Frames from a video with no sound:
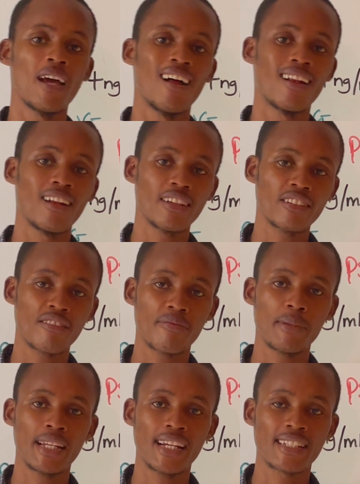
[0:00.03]
Lots of
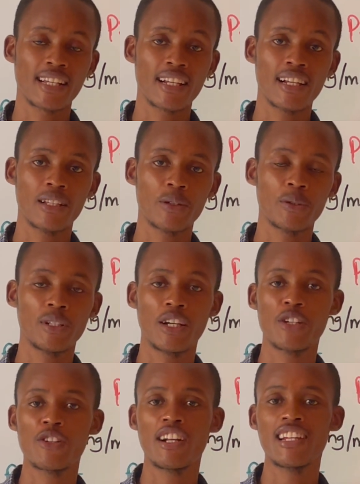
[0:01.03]
men as they get older
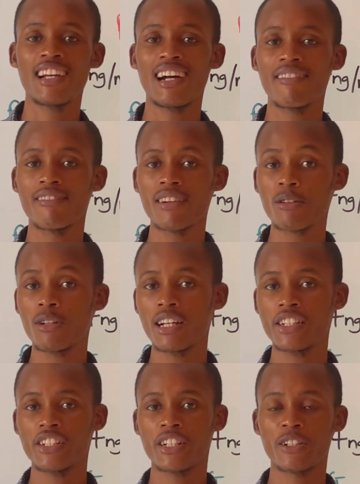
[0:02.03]
usually have regular
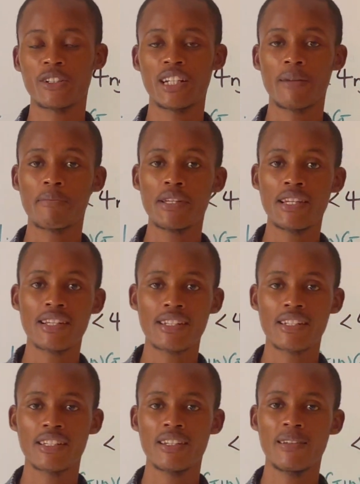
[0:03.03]
check on their
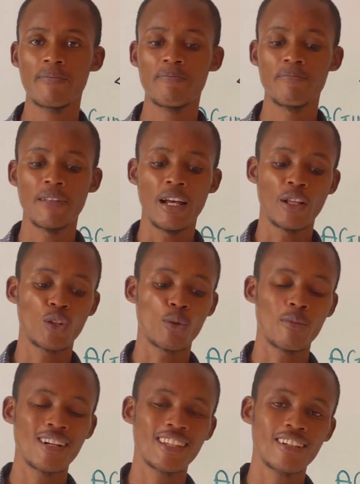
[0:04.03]
PSA to
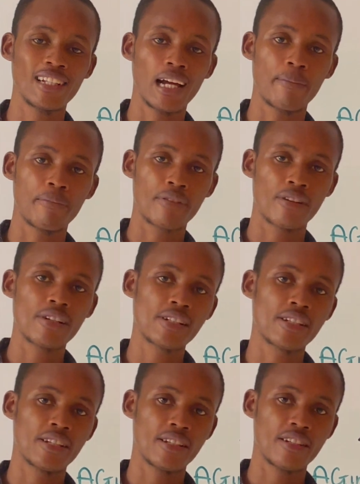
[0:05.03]
monitor their
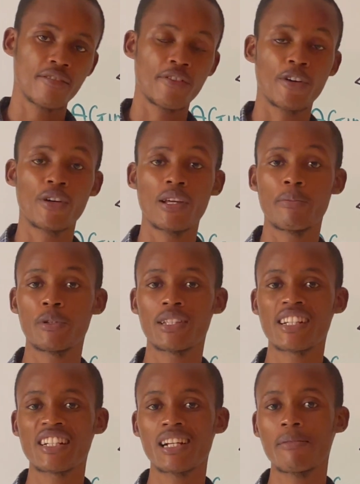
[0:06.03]
prostate for a
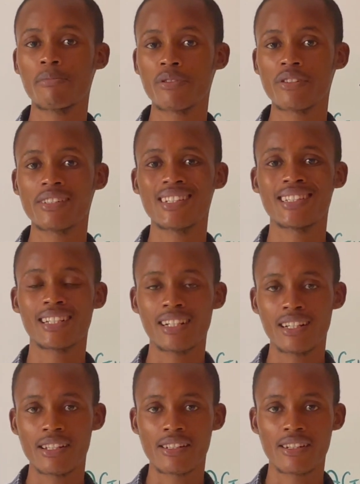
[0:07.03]
potential prostate
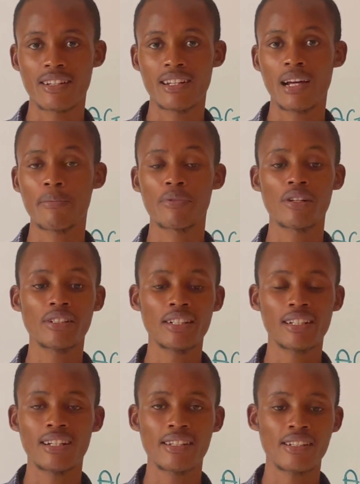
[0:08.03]
cancer. Now prostate
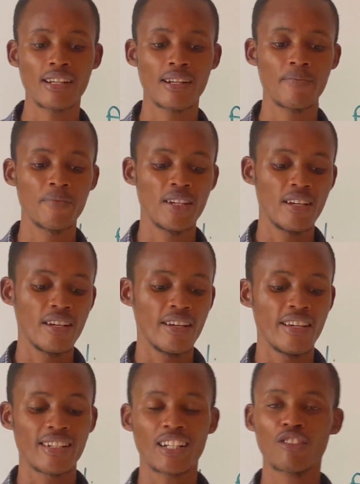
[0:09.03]
cancer
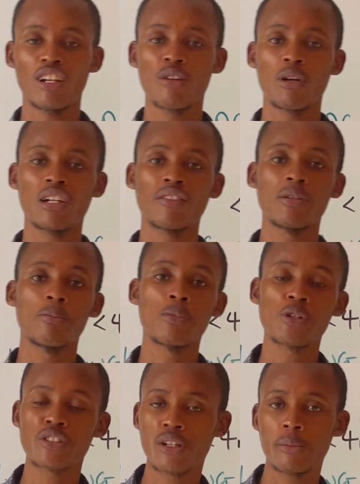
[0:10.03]
is actually one of the
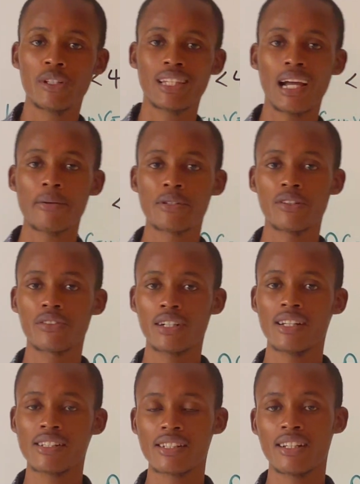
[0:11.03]
most common types of
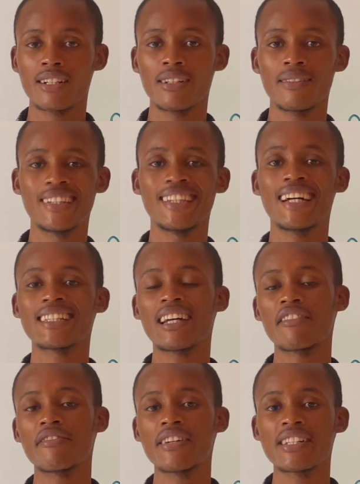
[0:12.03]
cancer that
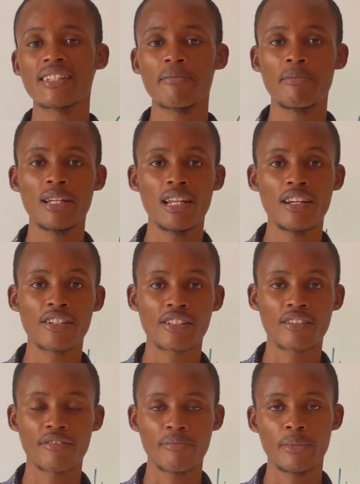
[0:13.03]
affects millions
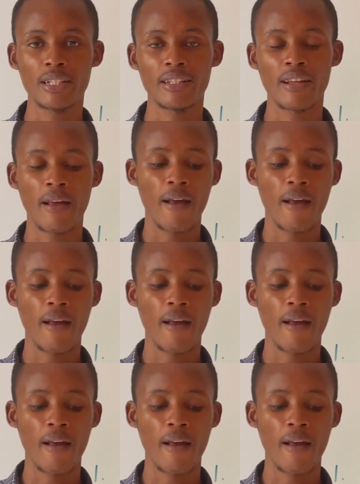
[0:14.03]
of men.